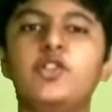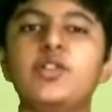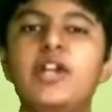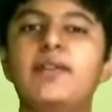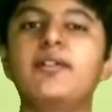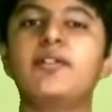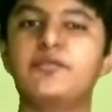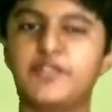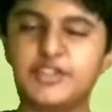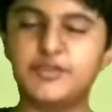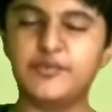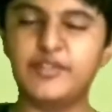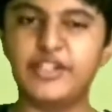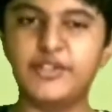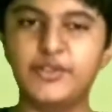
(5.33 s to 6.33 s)
to have our first
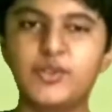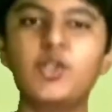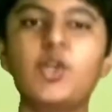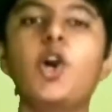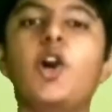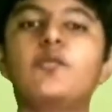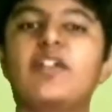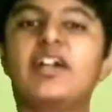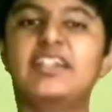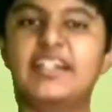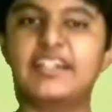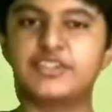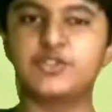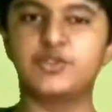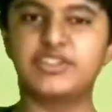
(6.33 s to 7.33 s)
video of our
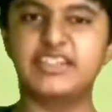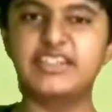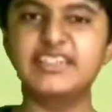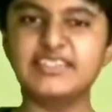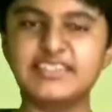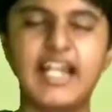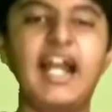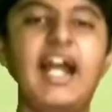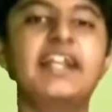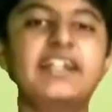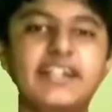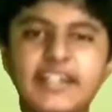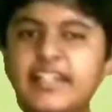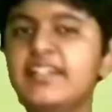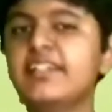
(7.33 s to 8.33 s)
Let's Know series, and
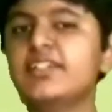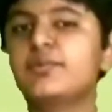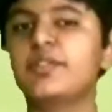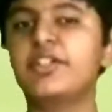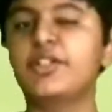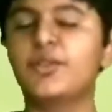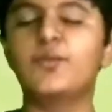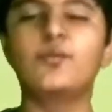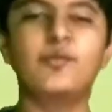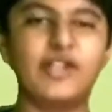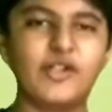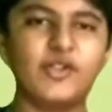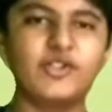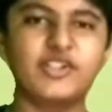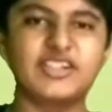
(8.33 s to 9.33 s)
in this video we
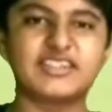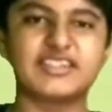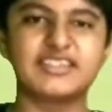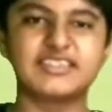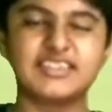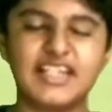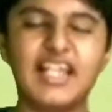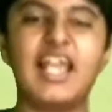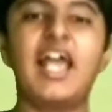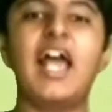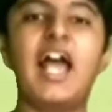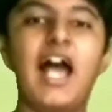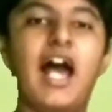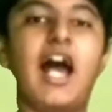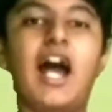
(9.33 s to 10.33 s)
are going to discuss
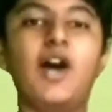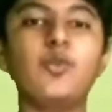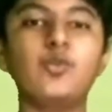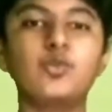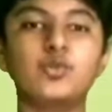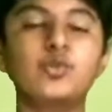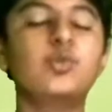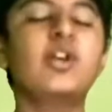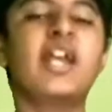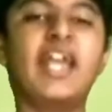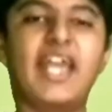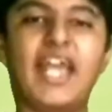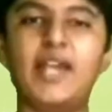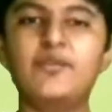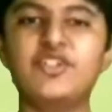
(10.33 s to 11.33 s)
how do
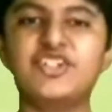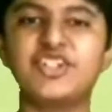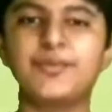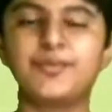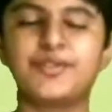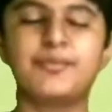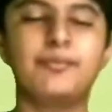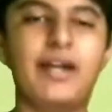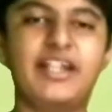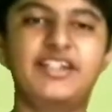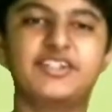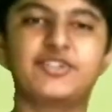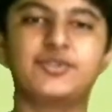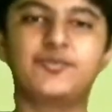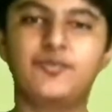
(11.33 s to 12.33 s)
heavy ships
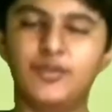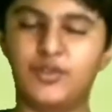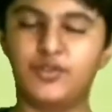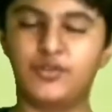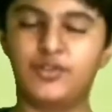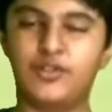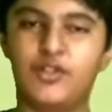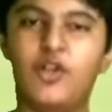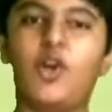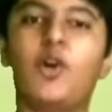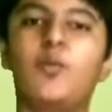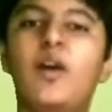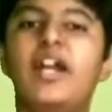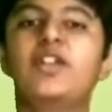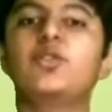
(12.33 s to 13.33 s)
manage to float,
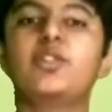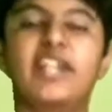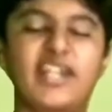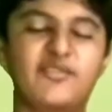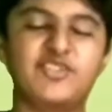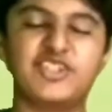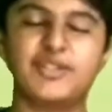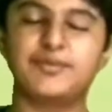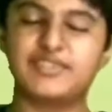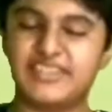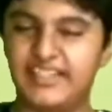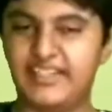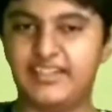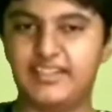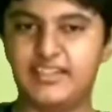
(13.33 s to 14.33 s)
or why don't heavy ships sink.